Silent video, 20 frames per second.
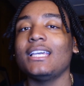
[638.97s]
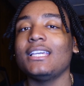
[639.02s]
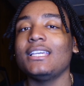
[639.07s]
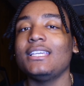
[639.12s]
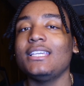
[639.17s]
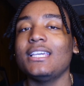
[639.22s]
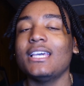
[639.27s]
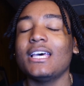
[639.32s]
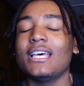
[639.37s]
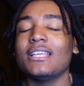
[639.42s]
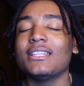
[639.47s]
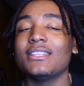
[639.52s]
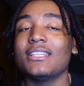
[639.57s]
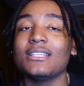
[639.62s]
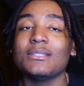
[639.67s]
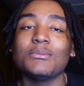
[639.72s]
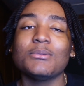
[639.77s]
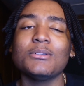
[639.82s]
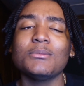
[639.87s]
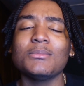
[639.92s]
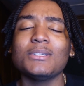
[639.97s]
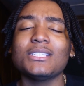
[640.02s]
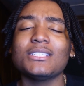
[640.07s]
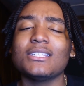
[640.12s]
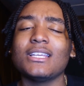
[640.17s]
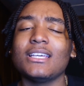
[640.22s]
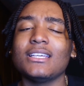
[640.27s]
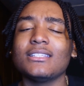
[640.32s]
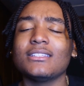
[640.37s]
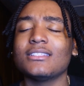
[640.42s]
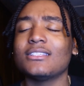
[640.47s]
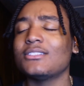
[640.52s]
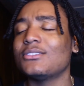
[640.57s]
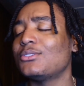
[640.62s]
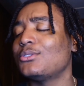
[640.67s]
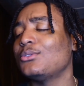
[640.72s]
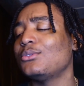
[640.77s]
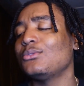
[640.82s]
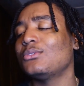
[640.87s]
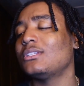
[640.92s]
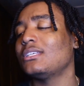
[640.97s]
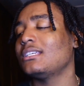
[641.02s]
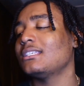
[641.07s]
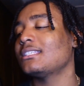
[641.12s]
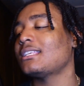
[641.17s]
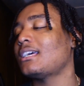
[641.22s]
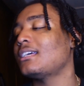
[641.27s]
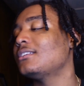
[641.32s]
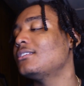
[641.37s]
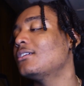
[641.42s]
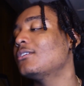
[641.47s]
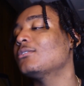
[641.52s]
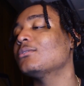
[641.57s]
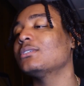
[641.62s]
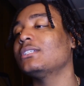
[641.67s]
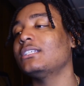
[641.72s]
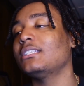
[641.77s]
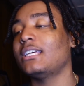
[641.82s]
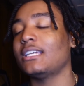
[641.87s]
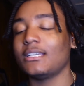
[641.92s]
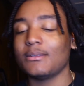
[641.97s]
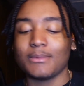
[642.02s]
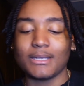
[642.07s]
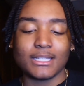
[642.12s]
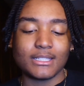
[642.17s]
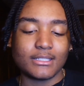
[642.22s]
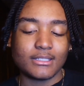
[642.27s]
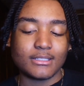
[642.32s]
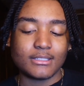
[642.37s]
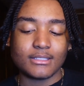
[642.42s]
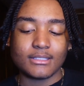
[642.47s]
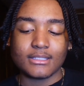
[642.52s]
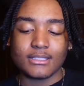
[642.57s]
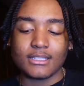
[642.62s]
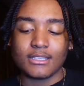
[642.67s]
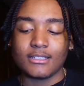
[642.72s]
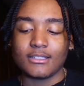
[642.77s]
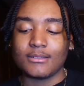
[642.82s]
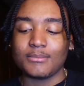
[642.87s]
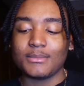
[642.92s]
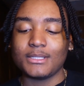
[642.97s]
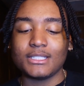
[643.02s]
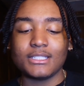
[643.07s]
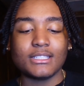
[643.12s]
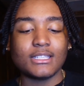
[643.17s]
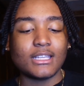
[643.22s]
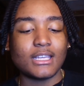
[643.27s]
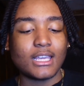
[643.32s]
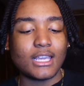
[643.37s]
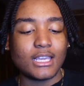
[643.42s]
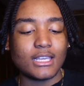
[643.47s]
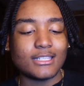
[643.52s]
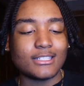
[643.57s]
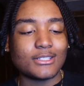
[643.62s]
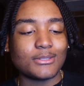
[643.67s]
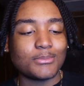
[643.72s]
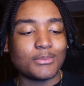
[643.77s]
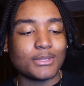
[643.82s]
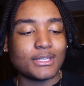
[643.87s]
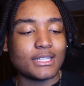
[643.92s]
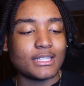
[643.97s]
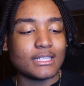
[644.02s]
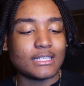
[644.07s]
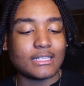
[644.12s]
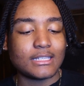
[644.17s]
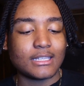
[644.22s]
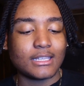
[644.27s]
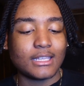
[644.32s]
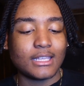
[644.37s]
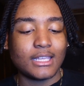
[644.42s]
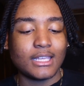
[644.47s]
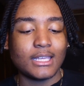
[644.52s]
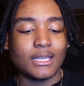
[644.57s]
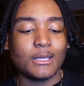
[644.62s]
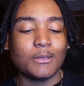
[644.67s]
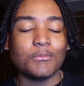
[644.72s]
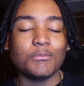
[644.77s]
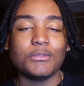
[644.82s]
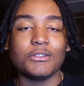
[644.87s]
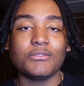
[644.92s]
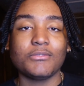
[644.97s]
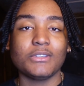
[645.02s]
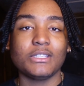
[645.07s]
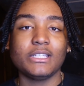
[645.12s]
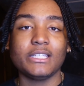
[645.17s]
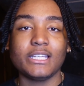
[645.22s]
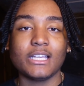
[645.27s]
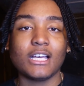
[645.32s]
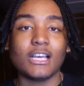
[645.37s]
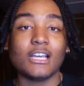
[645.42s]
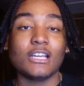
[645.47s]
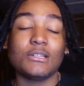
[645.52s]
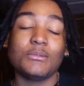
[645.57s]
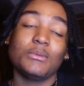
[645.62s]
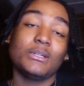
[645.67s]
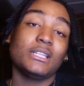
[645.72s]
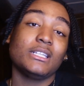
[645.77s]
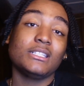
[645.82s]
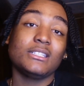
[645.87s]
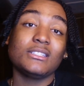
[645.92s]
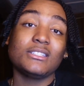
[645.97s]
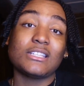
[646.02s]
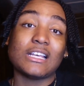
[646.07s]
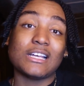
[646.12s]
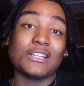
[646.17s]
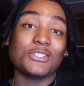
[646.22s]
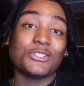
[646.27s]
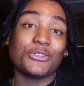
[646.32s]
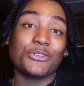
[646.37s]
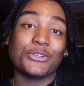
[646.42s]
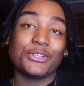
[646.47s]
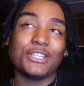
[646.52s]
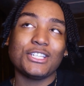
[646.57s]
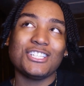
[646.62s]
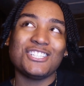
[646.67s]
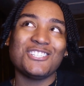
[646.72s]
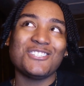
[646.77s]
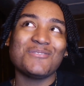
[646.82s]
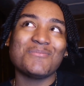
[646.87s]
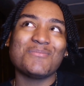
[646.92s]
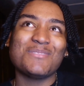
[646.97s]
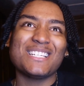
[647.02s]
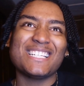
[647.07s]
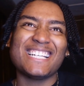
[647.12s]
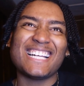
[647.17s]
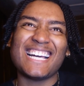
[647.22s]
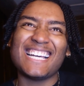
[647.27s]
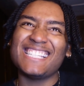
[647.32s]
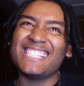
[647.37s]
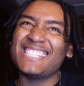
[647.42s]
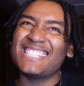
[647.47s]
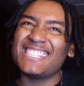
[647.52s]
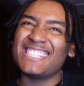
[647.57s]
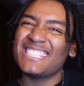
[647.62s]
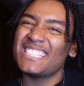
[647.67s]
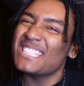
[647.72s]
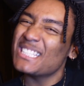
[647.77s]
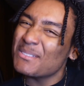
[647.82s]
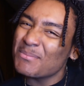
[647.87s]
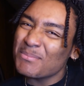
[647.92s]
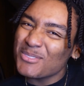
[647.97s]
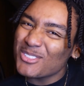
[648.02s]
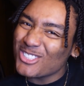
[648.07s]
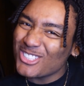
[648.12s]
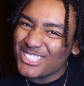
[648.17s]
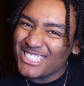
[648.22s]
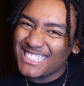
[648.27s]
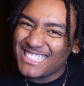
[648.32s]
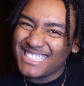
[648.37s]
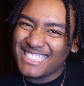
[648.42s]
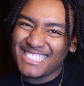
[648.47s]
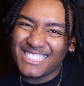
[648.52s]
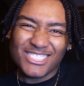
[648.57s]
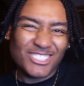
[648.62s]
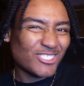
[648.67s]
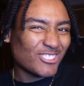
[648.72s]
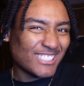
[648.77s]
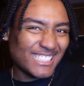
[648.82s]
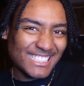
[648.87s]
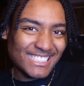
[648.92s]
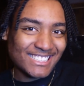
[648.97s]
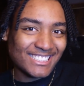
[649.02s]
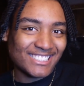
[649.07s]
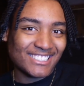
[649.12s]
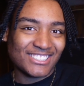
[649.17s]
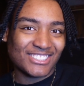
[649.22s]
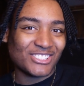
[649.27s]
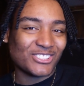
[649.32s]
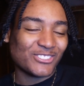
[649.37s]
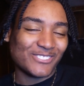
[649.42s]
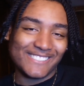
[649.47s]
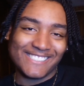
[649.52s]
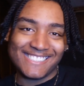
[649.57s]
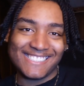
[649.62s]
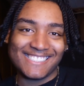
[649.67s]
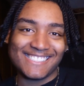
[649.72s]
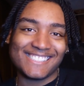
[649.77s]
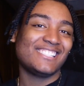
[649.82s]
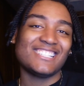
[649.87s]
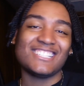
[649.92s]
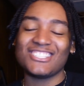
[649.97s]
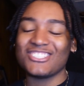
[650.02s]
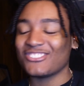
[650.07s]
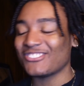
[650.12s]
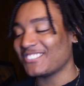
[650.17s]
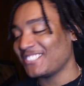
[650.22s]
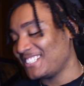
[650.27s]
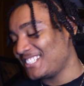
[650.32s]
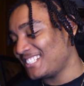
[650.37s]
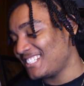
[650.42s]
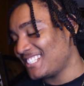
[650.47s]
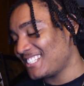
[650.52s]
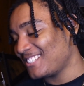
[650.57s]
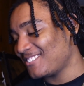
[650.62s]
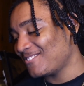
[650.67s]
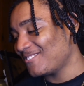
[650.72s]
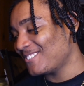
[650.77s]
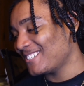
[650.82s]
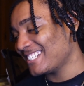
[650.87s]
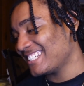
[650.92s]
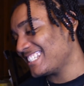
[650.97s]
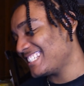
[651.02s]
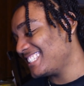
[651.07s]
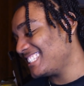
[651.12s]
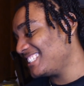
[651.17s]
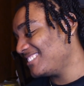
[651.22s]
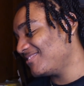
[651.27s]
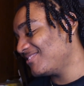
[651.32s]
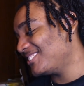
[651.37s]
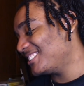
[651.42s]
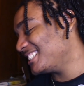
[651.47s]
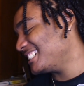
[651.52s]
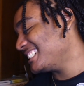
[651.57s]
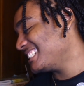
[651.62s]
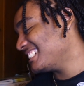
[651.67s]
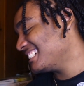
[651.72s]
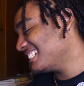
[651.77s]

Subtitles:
yeah, that's pretty much like the two things I don't really like about this. It's the HP Pavilion, but it's touchscreen, but I stepped on it and cracked the screen. Touchscreen doesn't work anymore.